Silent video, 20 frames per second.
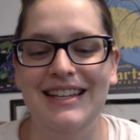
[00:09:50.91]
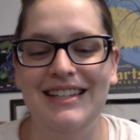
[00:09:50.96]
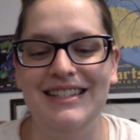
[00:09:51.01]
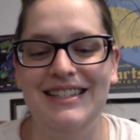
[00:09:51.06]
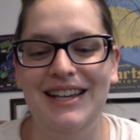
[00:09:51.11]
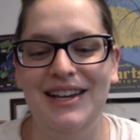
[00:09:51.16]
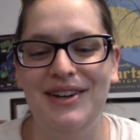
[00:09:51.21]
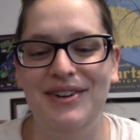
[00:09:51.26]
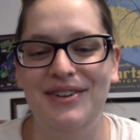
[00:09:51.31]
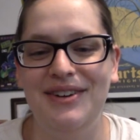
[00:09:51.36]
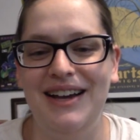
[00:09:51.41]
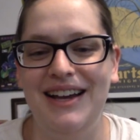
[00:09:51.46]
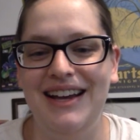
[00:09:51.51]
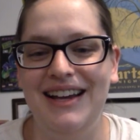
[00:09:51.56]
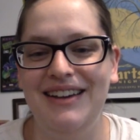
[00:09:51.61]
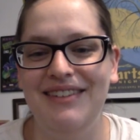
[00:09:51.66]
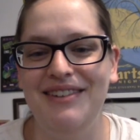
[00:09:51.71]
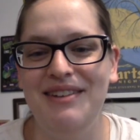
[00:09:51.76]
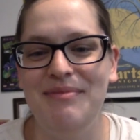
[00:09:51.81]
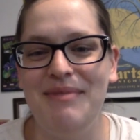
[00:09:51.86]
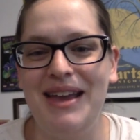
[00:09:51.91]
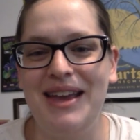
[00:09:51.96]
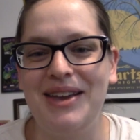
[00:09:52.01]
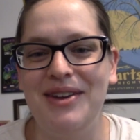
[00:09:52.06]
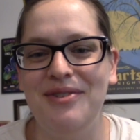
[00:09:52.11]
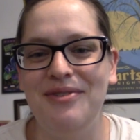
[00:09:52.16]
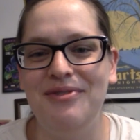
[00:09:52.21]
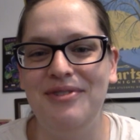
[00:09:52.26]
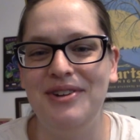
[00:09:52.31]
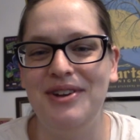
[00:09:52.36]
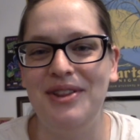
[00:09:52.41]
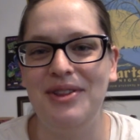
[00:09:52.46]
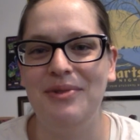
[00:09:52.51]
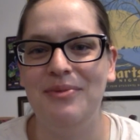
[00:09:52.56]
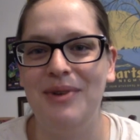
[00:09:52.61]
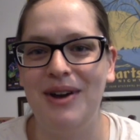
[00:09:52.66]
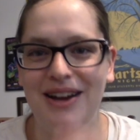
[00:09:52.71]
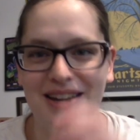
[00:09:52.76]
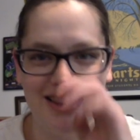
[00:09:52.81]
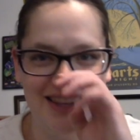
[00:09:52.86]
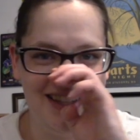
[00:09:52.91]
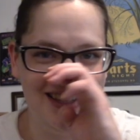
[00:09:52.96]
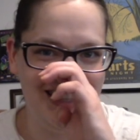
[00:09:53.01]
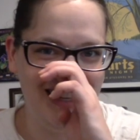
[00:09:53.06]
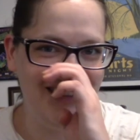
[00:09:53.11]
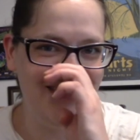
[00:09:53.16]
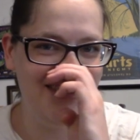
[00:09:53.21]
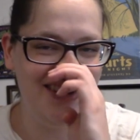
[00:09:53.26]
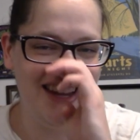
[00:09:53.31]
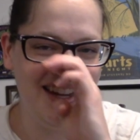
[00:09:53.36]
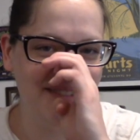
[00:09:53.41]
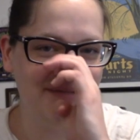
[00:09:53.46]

So uh, we might go for another walk this evening.